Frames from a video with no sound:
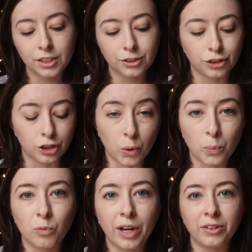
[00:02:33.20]
So,
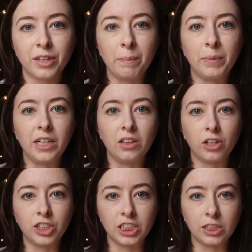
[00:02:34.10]
rather than being
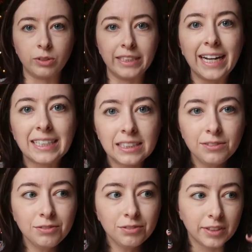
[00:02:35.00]
largely
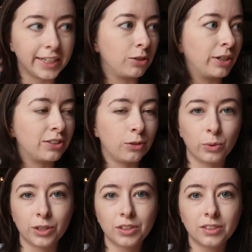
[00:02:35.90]
reactive like the rest of the
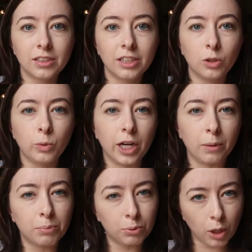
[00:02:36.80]
world, we are
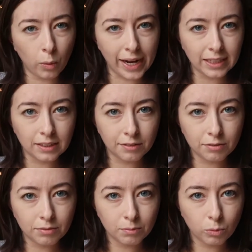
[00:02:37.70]
proactive.
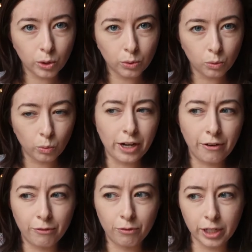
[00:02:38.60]
We are
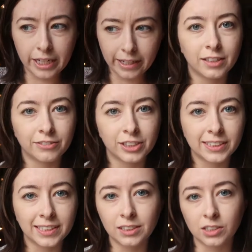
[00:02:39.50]
free. The first
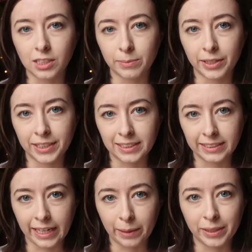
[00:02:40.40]
lesson talked about in this
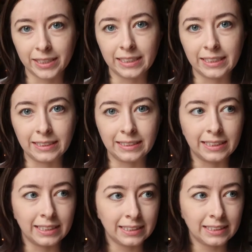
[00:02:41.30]
habit is
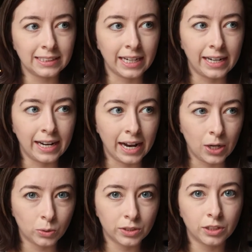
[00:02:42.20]
the
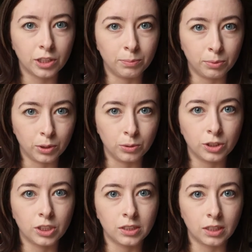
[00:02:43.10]
inside-out
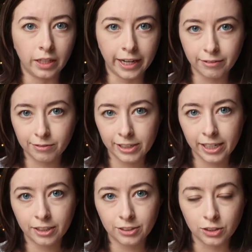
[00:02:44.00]
approach to life.
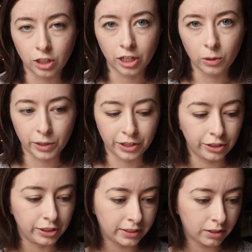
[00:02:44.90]
Start with
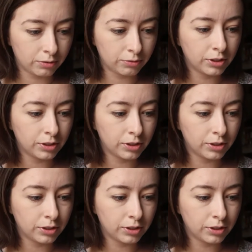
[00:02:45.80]
yourself.